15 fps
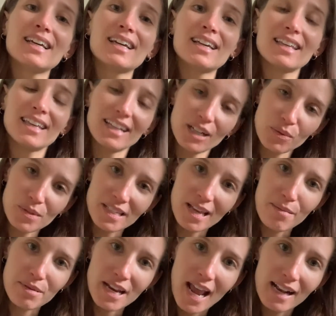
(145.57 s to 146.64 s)
Here was
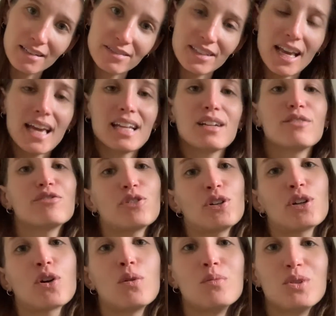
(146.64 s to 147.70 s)
Gabriela Vieira for
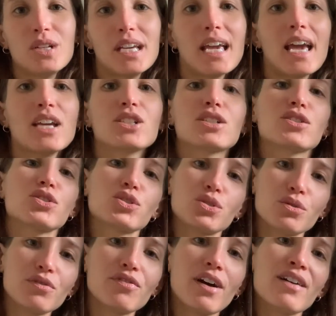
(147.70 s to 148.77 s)

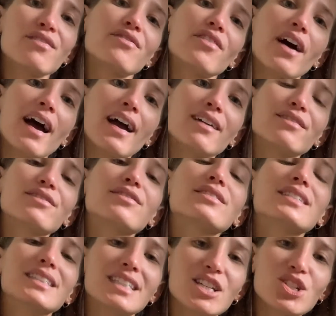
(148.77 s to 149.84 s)
Comm255
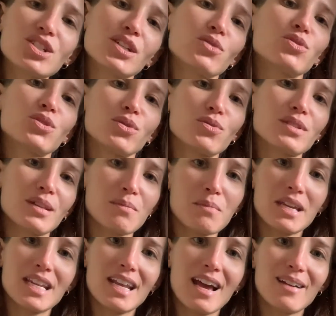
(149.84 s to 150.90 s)
Digital Tools and
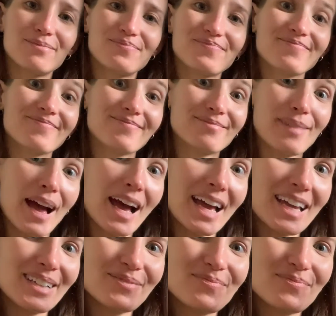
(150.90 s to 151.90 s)
Media. Bye!